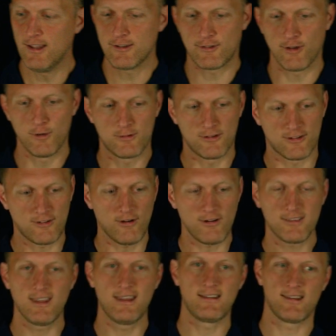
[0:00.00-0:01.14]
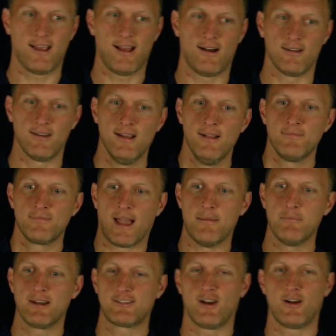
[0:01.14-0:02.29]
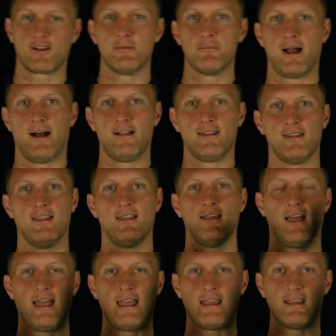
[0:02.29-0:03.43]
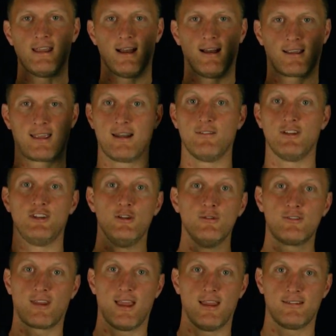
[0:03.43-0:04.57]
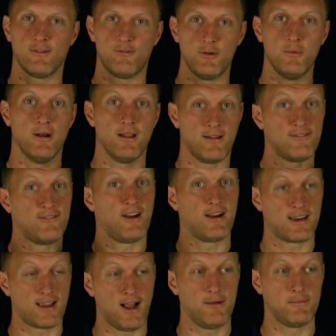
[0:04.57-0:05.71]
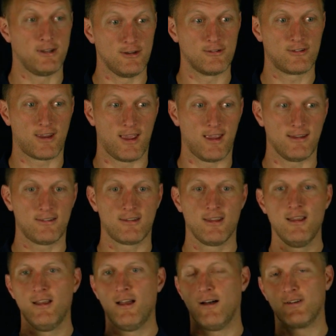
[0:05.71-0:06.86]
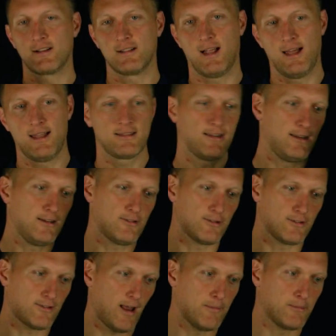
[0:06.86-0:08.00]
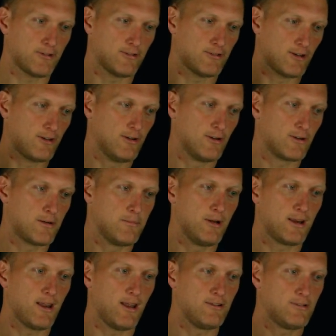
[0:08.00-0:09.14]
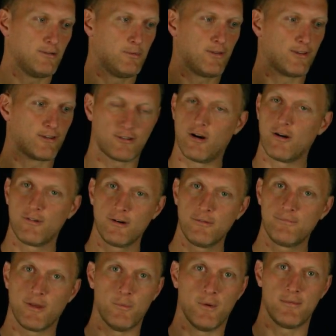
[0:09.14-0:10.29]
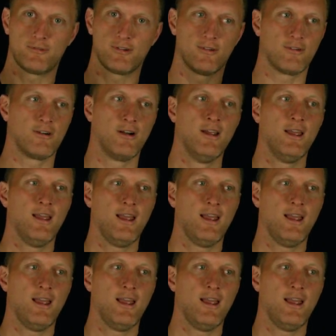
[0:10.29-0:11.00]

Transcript: So to start things out, I'm going to talk about a uh, kind of a use case, if you will, a very common use case of a client that needs to establish a secure communication with a server, a web server.